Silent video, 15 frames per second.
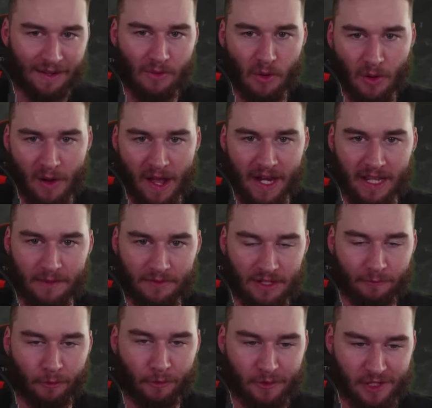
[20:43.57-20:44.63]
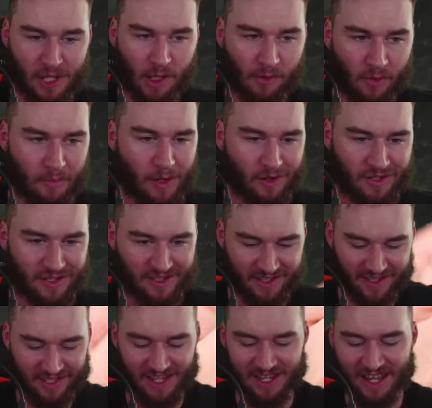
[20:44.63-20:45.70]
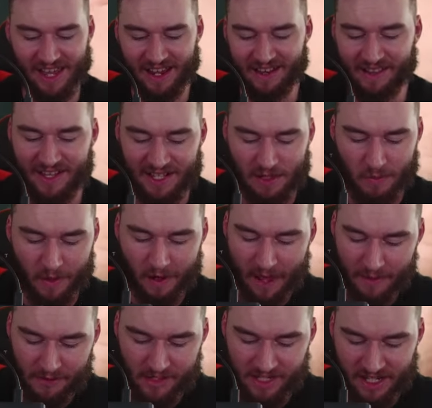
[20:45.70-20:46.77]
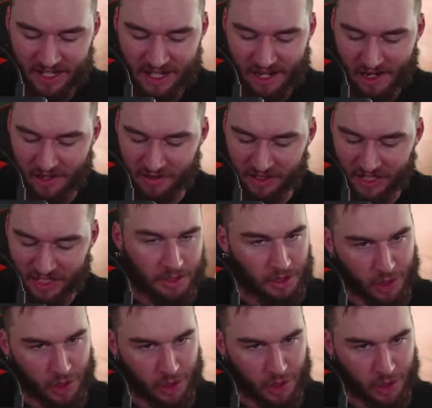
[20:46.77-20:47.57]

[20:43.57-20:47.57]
variety of different results from boxes this year, and this is one I haven't seen yet, I don't think.